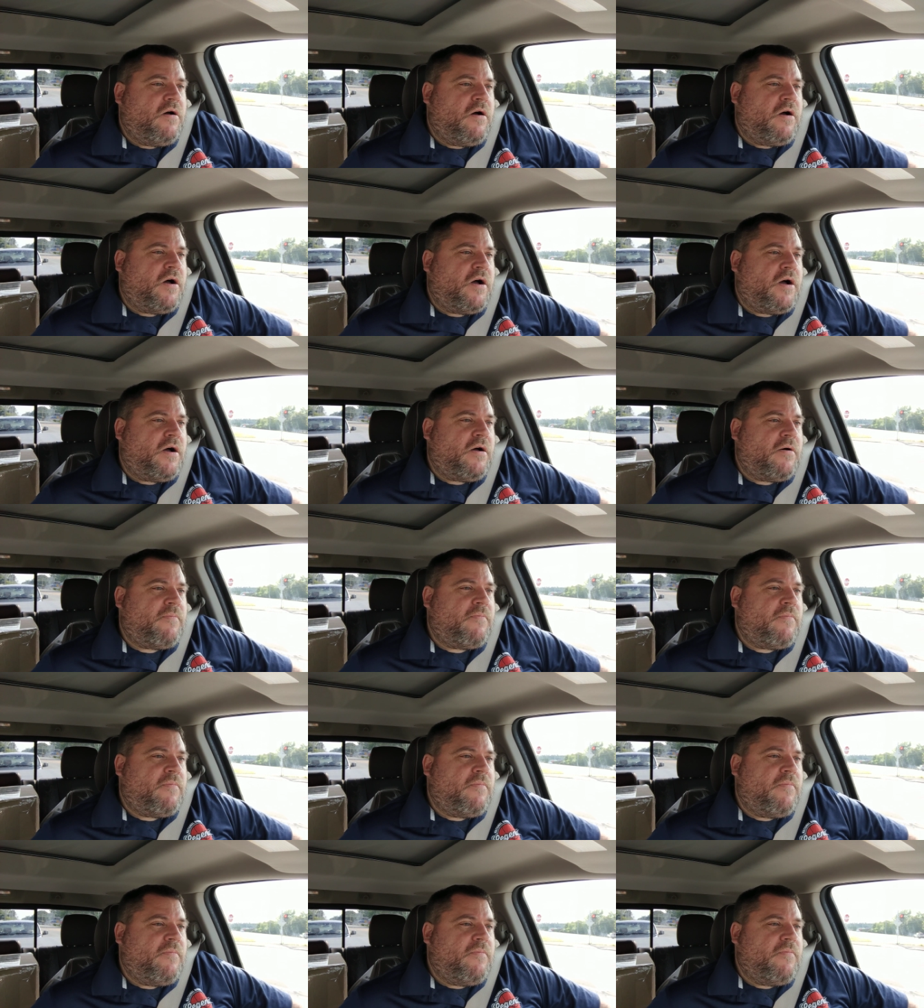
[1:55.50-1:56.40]
um,
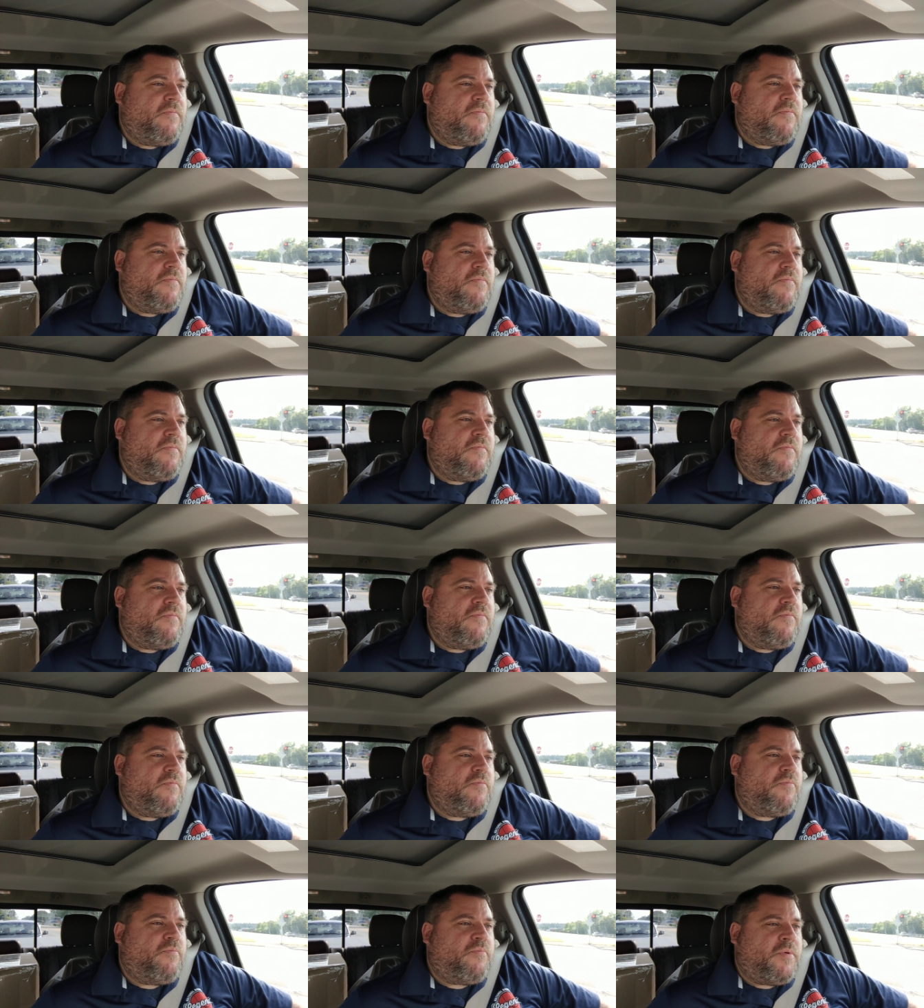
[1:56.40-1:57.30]

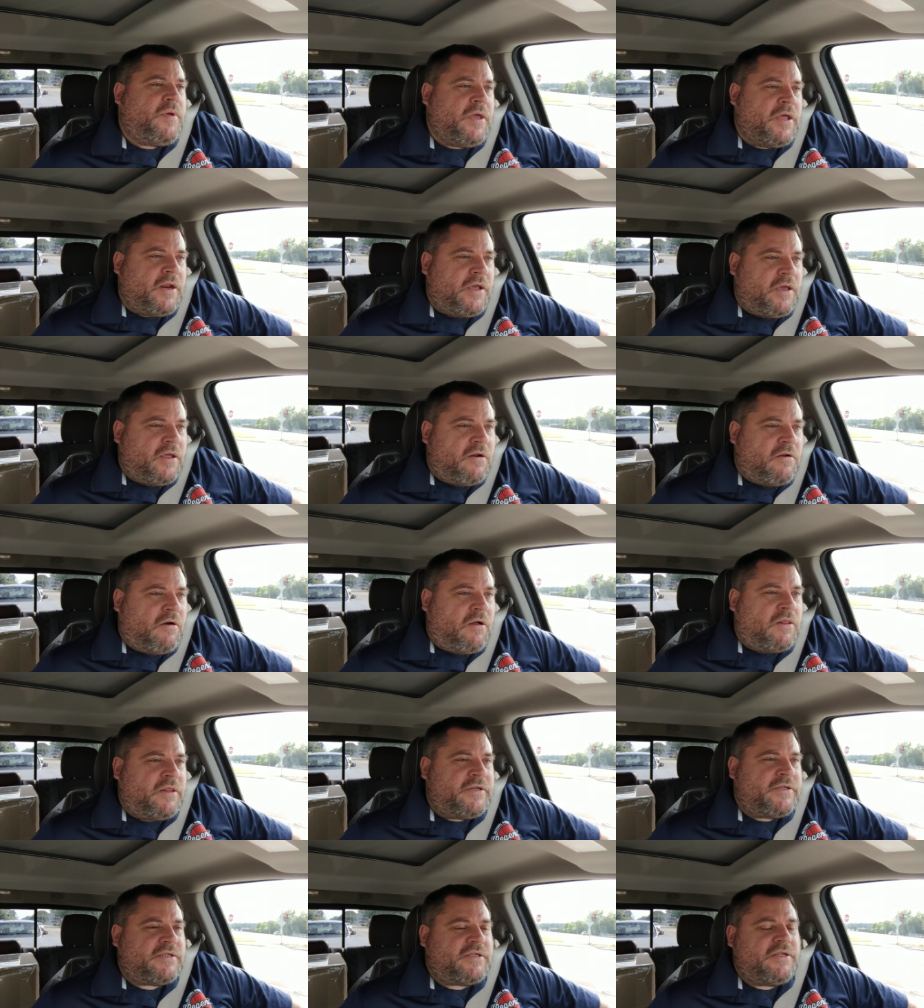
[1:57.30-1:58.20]
getting it
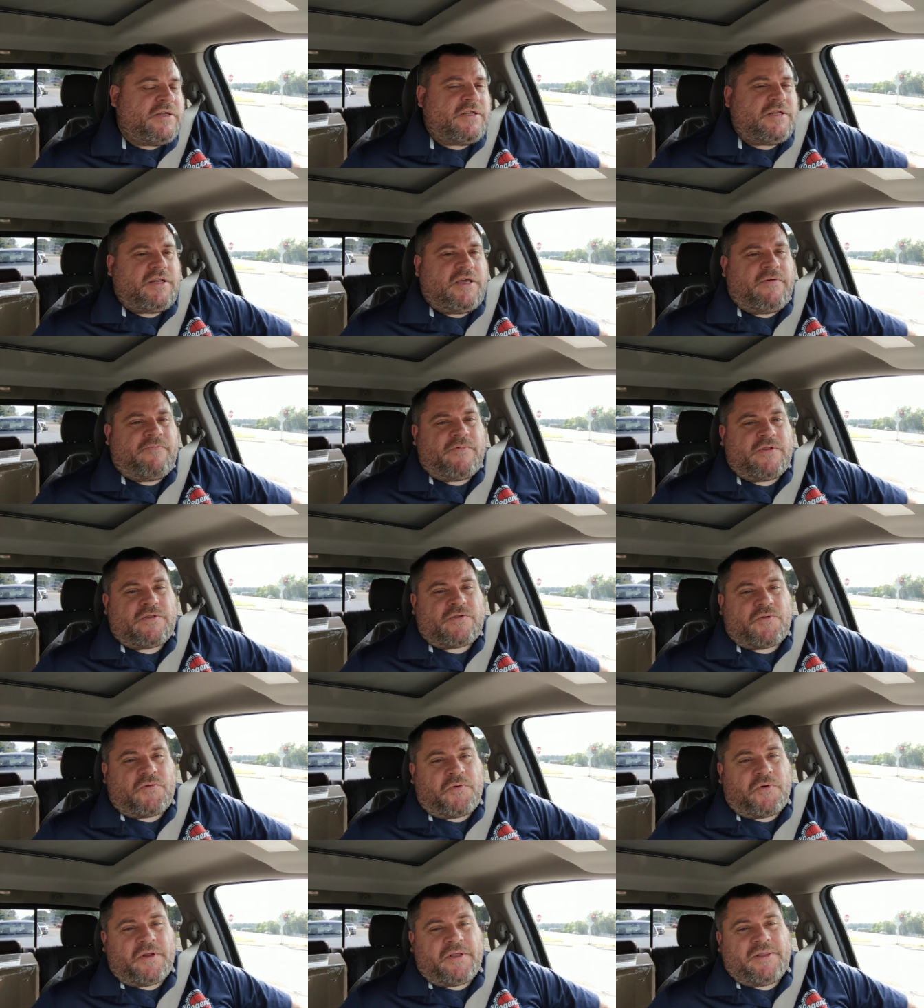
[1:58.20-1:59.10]
all listed in
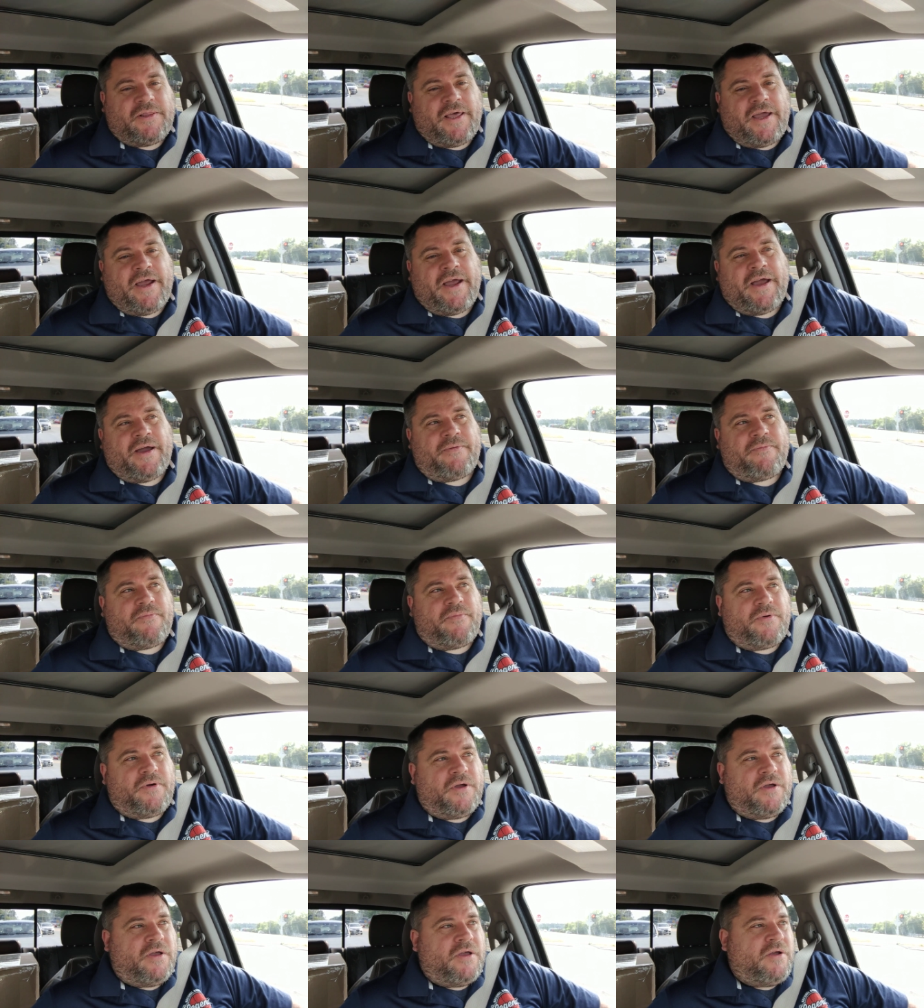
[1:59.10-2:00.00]
inventory lab
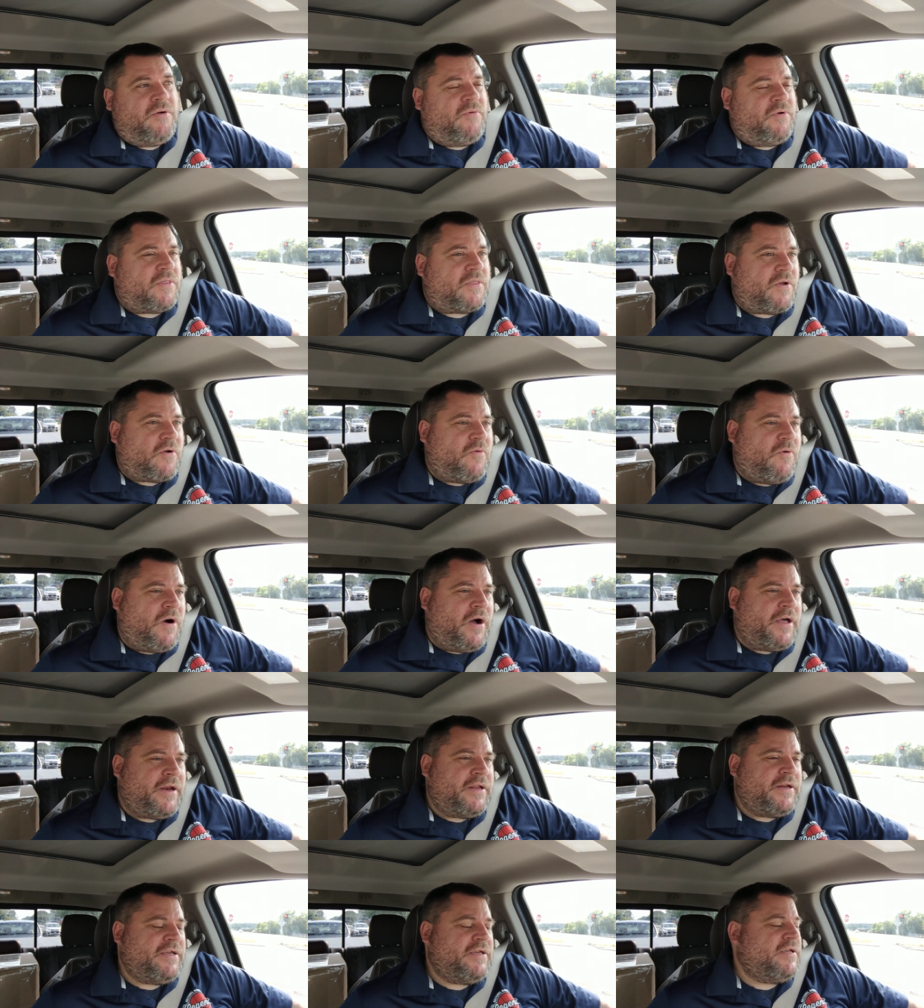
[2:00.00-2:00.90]
with the
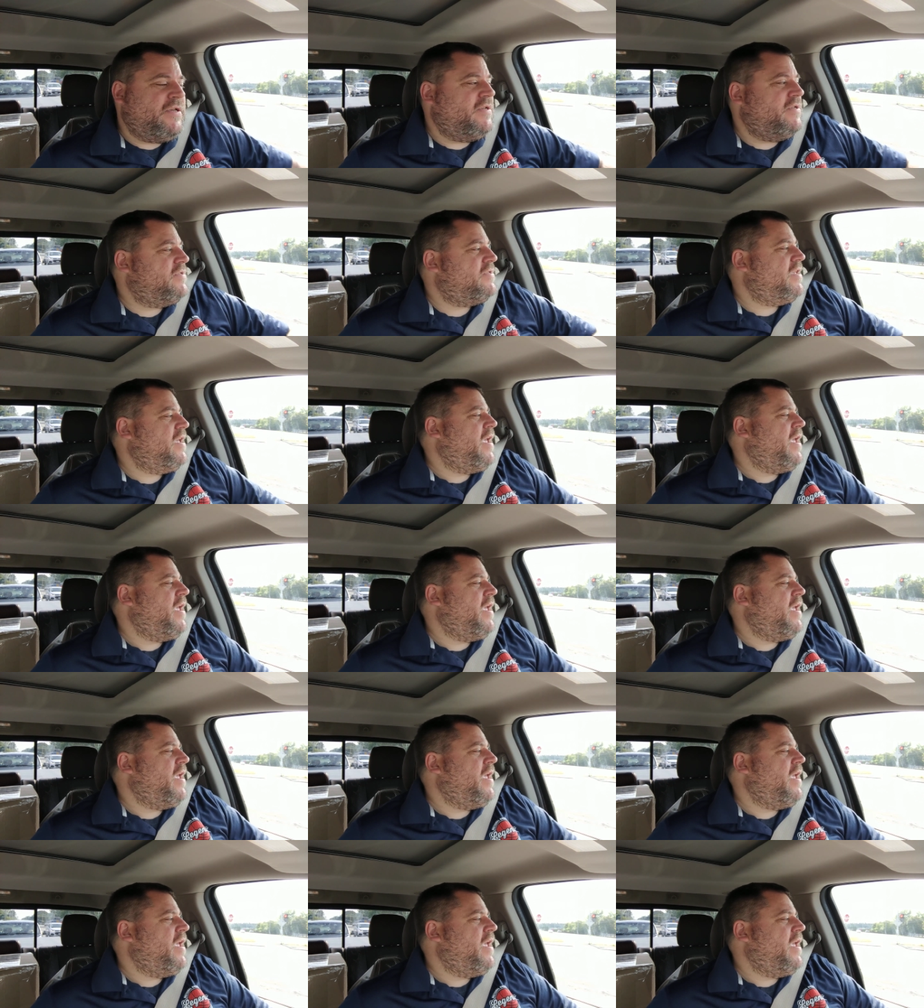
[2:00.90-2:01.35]
quantities